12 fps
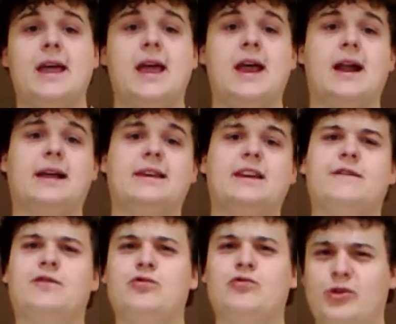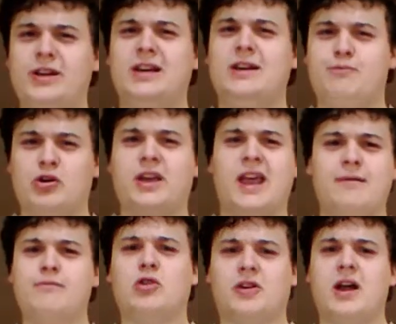And I think if you read Book 8
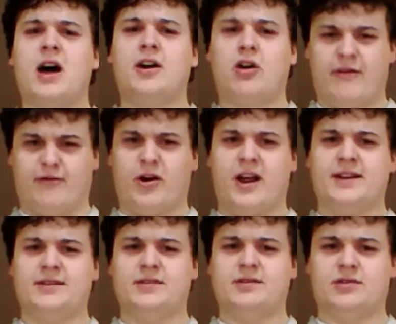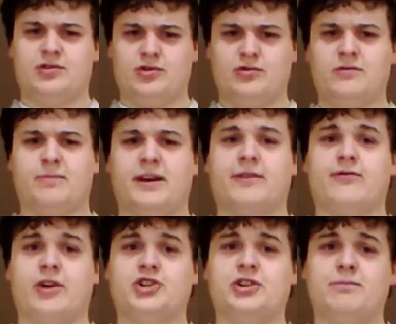and Book 9 on friends, the two big
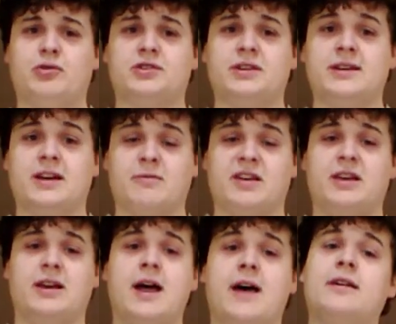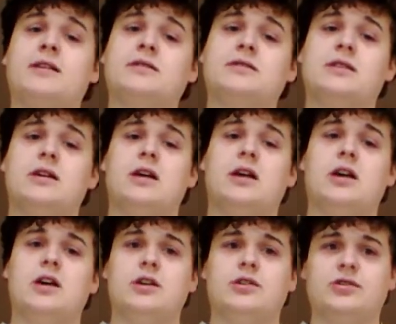friendship books in Nicomachean Ethics,
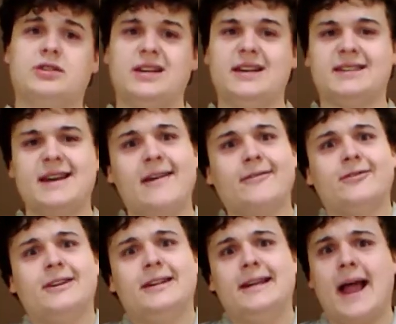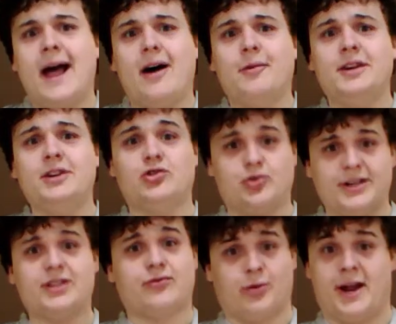you'll see it's not really how he
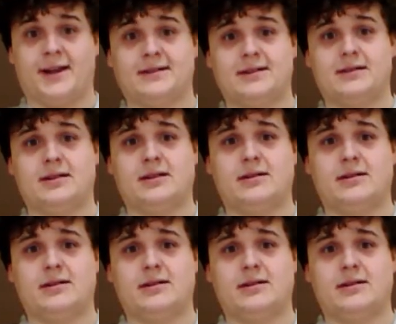treats friends.